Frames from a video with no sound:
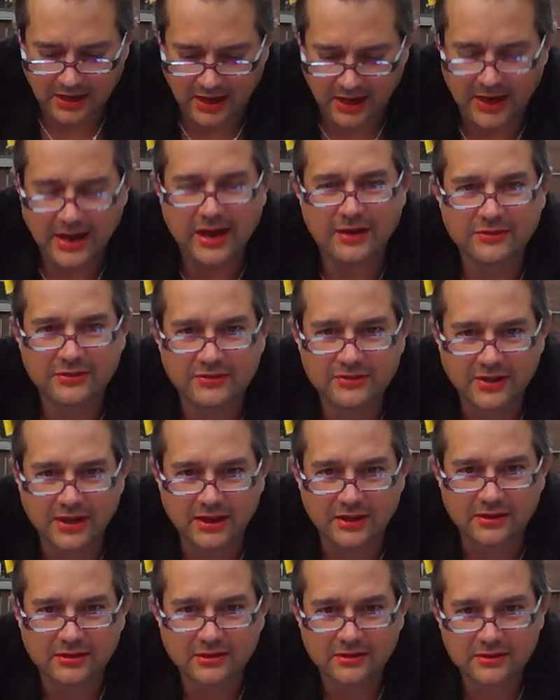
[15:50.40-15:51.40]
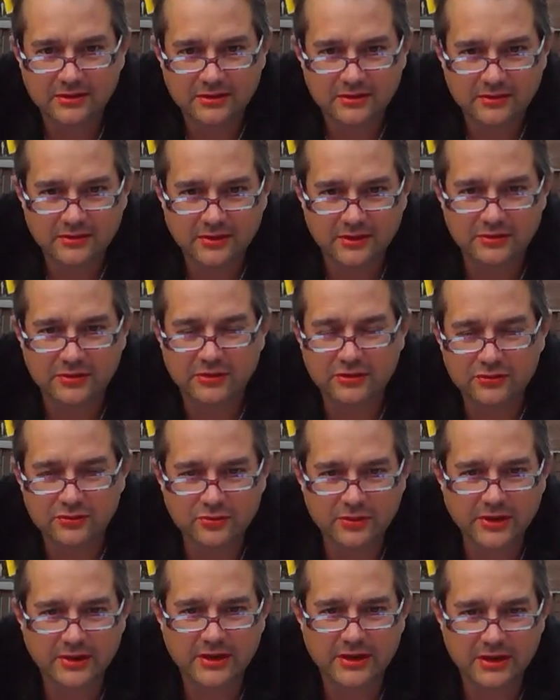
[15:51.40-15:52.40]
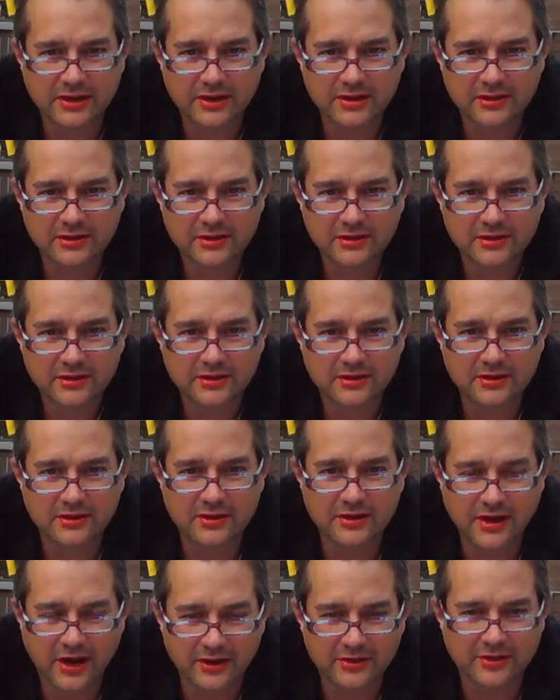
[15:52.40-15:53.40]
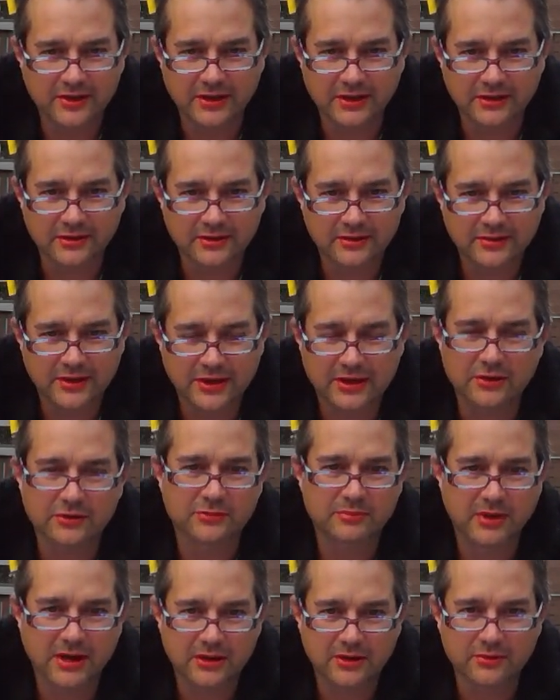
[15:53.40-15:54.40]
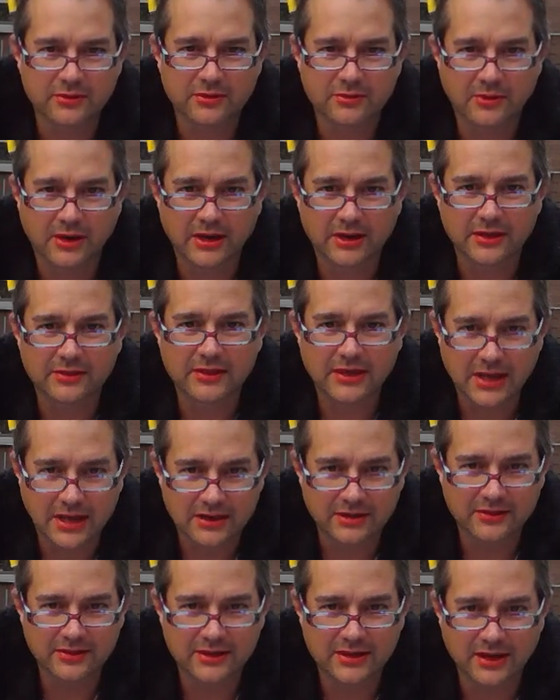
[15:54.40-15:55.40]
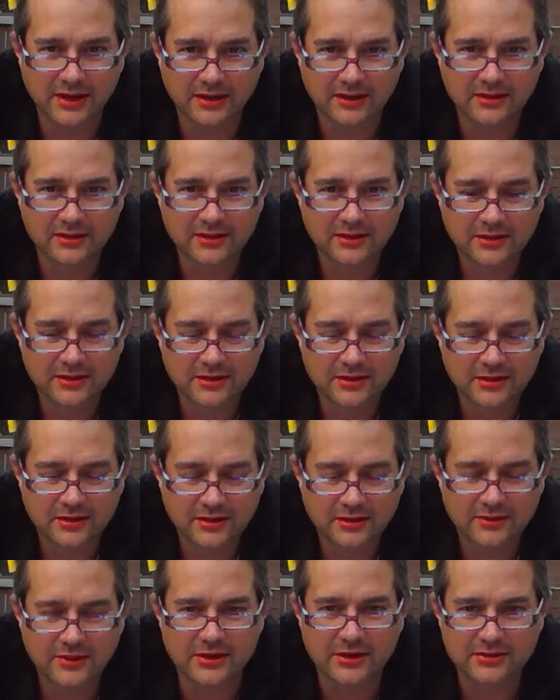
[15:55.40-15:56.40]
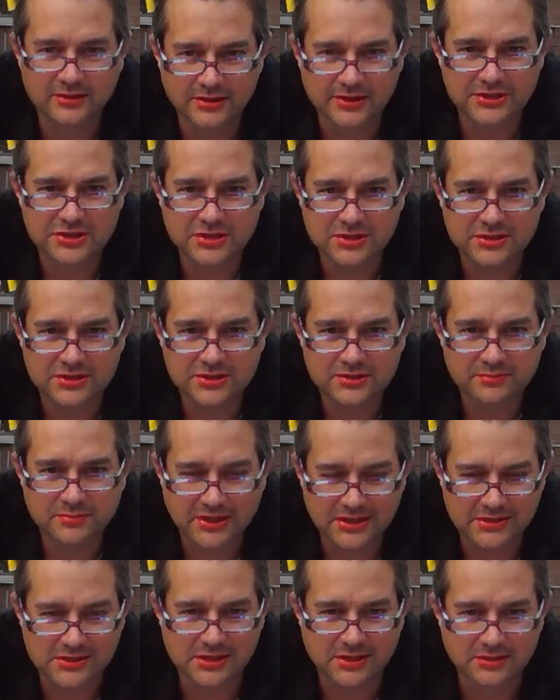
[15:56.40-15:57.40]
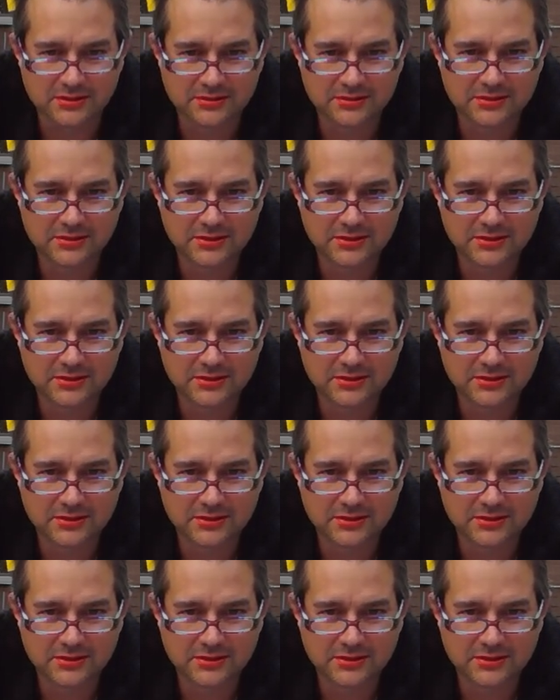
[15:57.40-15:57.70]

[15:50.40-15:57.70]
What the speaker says: I have to say that there's really nothing that goes better with wine at the end of the day than a delicious pizza.